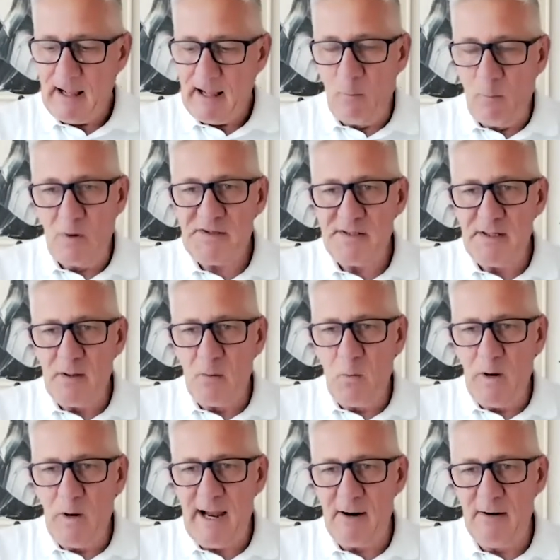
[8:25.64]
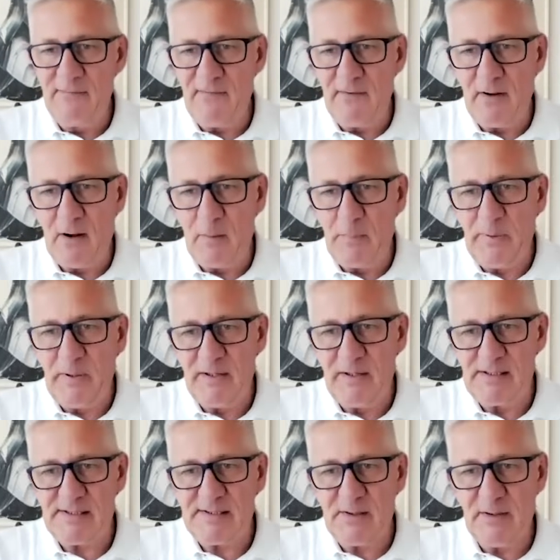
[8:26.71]
I wasn't aware of
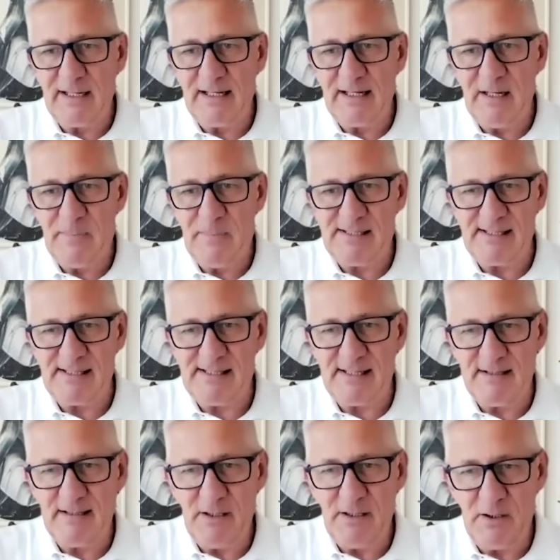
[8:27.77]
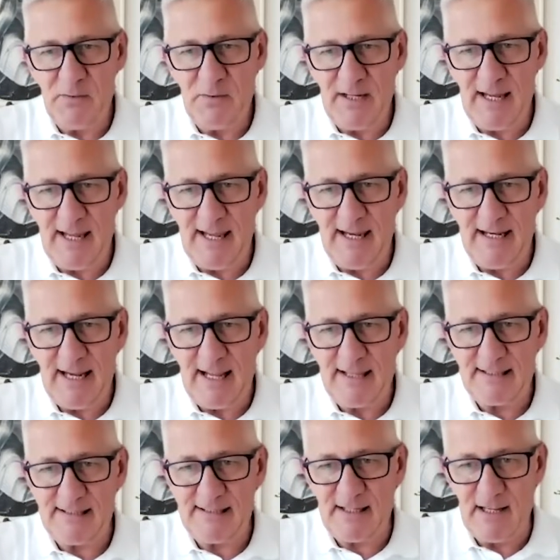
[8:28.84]
Opulence doing any business in the UK at
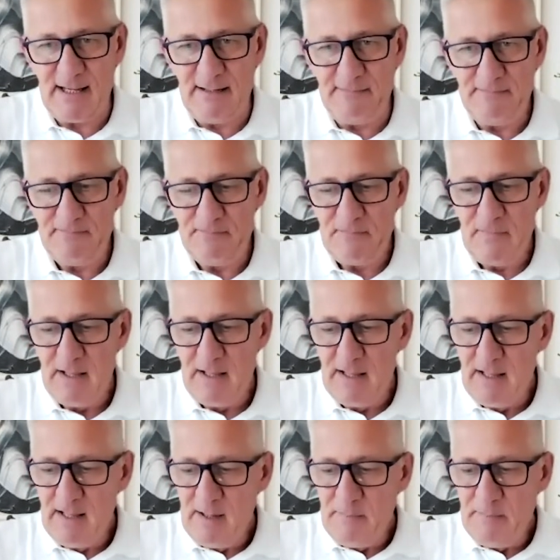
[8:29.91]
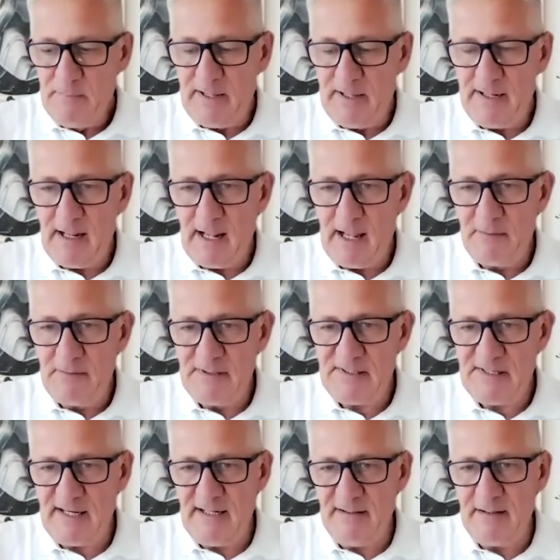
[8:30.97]
the time, but I was
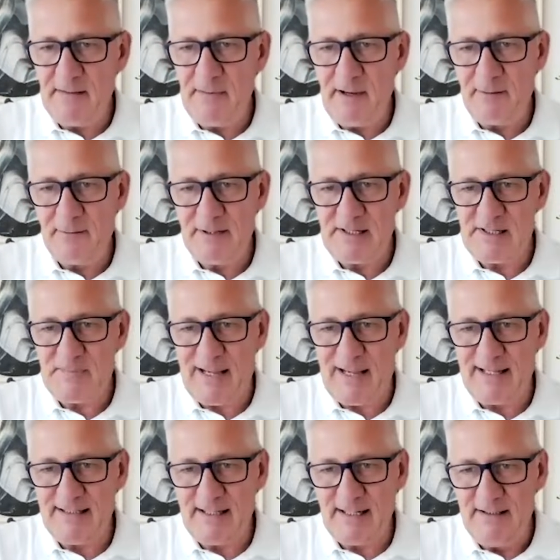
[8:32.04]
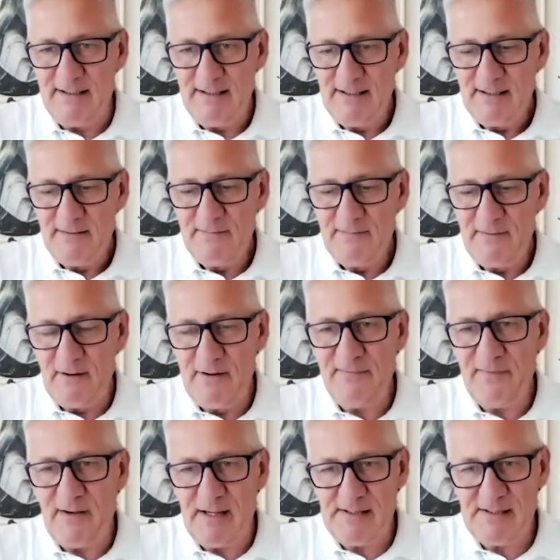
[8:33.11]
seeing that they were expanding very
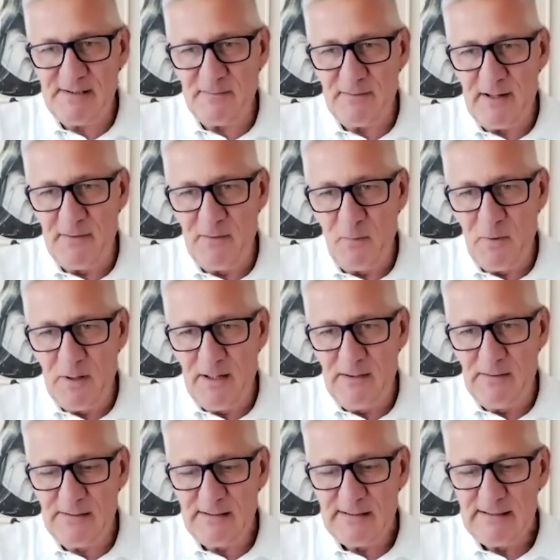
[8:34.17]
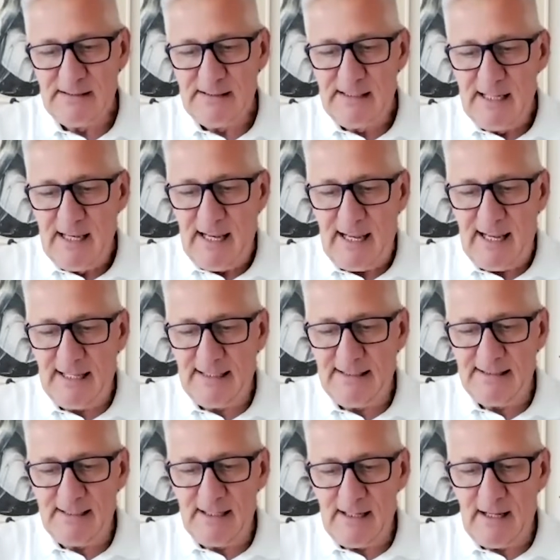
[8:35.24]
fast around the world.
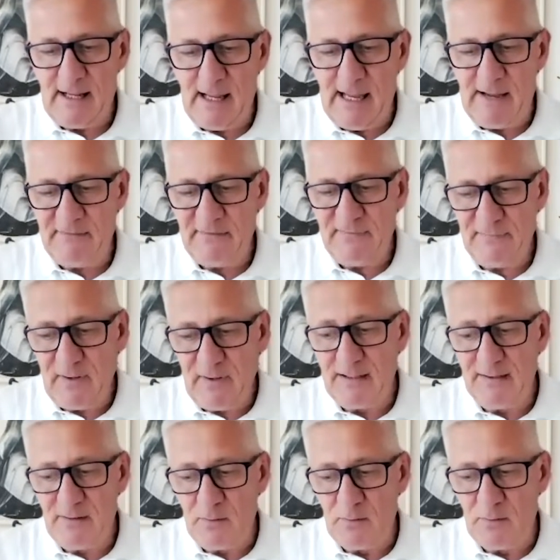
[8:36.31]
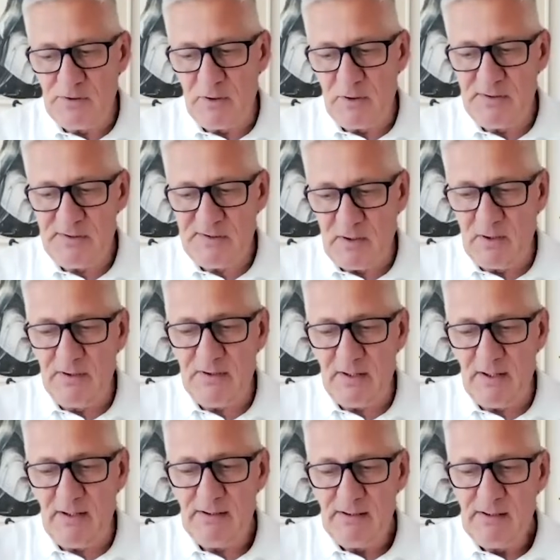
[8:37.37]
And I have a friend called John
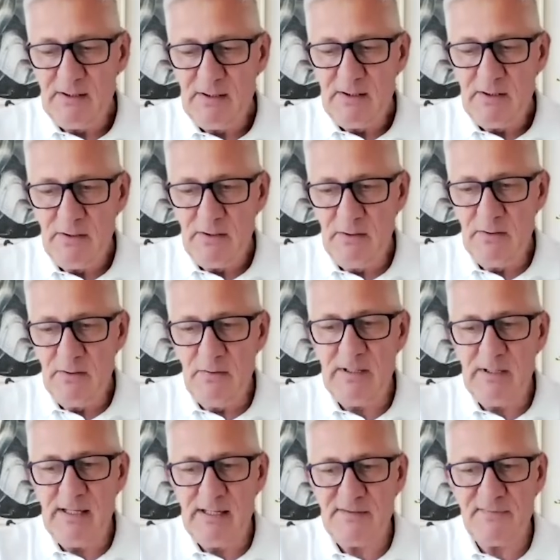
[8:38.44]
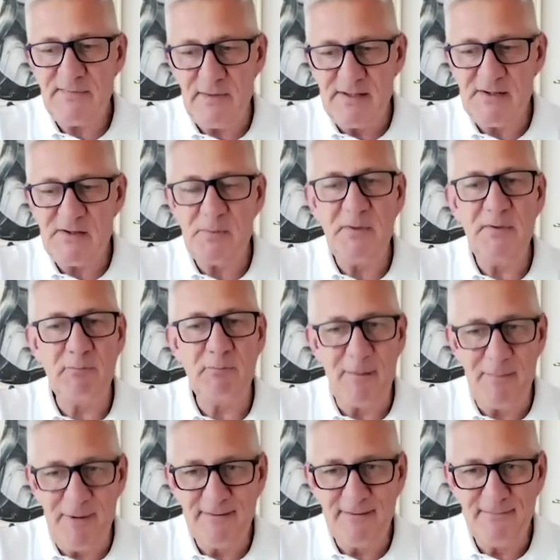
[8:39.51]
Solider, who is friends with
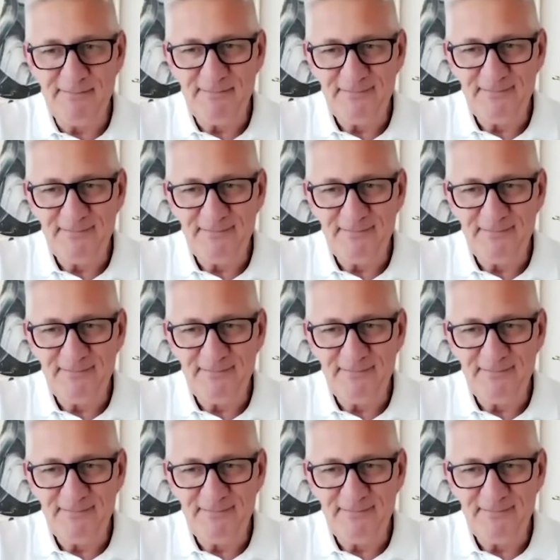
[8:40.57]
Ramin.